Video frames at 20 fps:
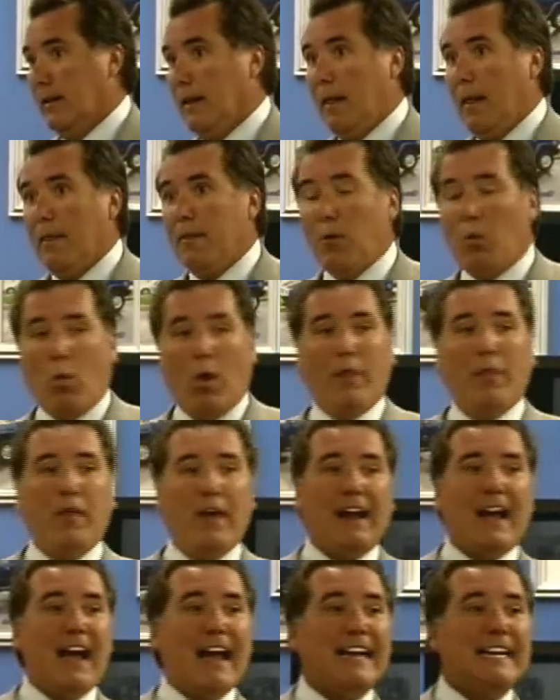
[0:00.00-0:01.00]
The one thing
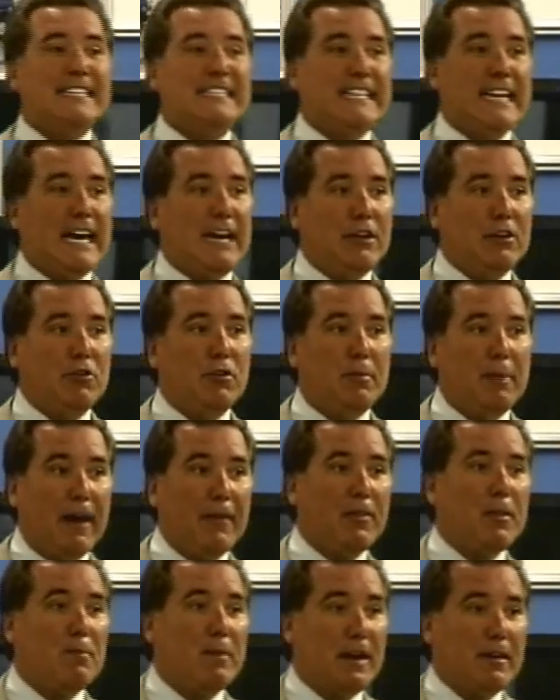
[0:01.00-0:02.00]
I can tell you about
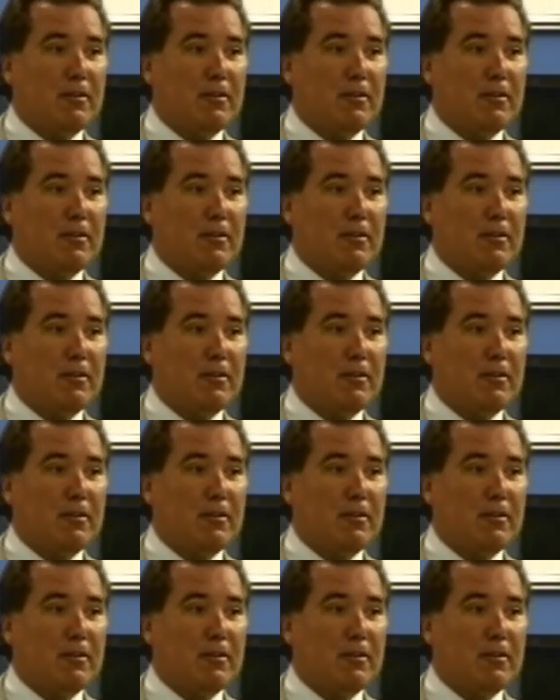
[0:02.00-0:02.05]
the metal